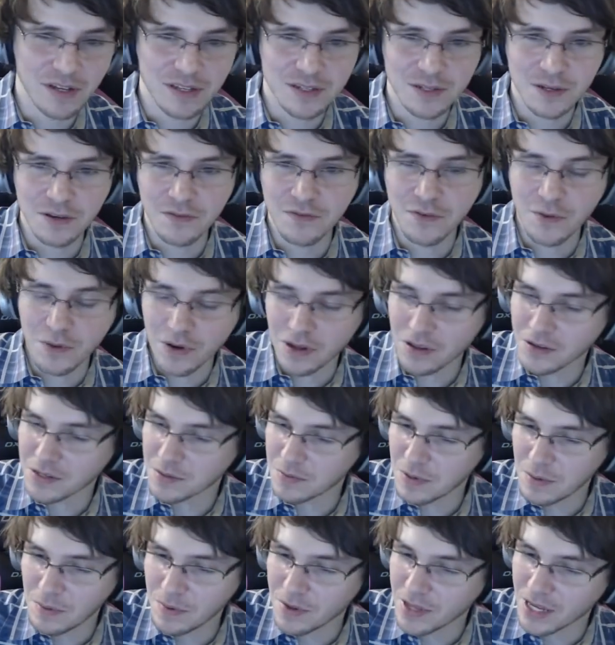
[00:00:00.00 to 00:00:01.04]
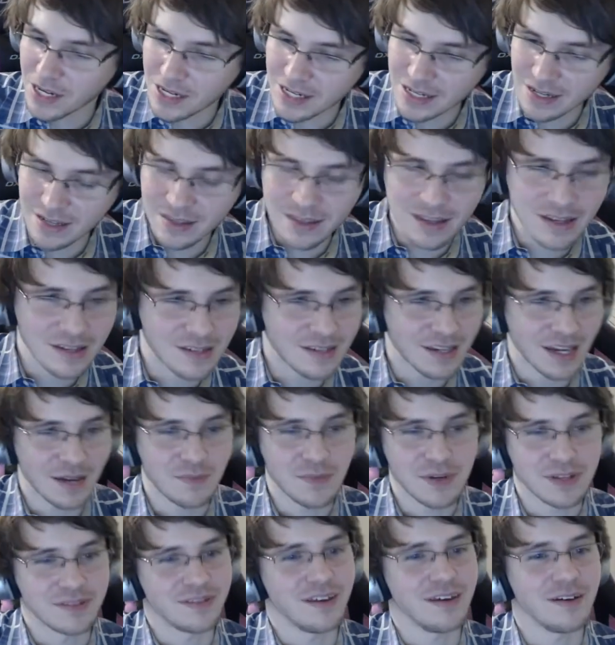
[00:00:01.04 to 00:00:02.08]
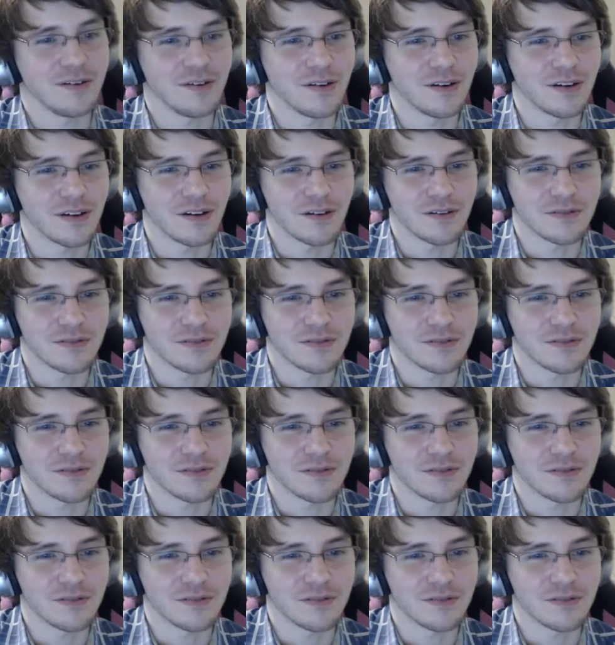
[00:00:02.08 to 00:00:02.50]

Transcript: So if you're one of those people that did the assignment day